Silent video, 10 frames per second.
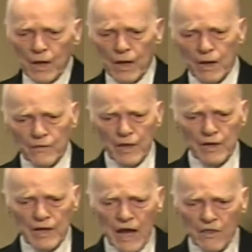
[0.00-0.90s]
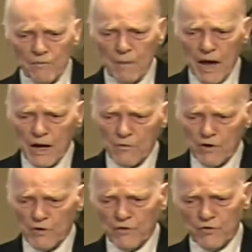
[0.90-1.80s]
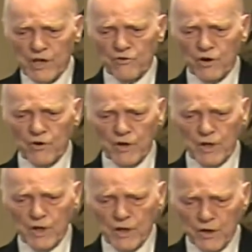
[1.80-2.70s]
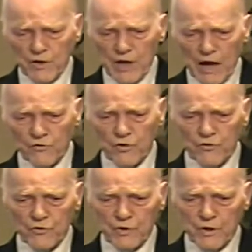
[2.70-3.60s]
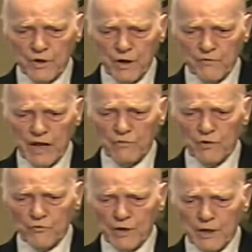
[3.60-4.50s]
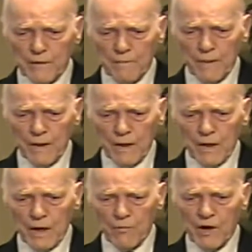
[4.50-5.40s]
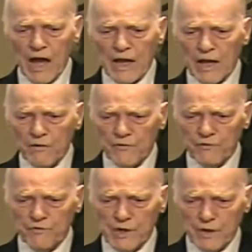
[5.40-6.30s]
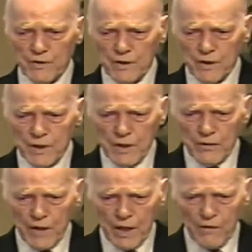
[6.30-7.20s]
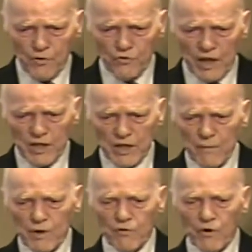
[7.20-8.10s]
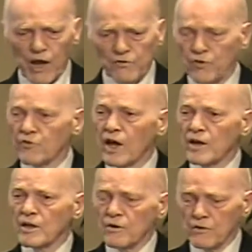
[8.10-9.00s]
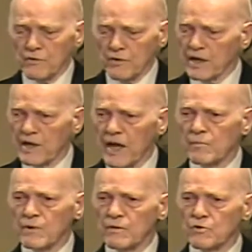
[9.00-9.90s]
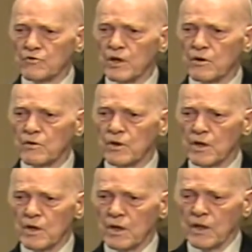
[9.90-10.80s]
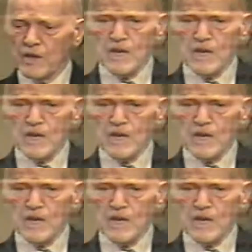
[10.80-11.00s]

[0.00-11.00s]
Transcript: Uh, they deny the bodily resurrection. These are doctrines of devils, really. Number nine out of 15. They, the second coming of Christ is not literal. They did not believe it was literal. They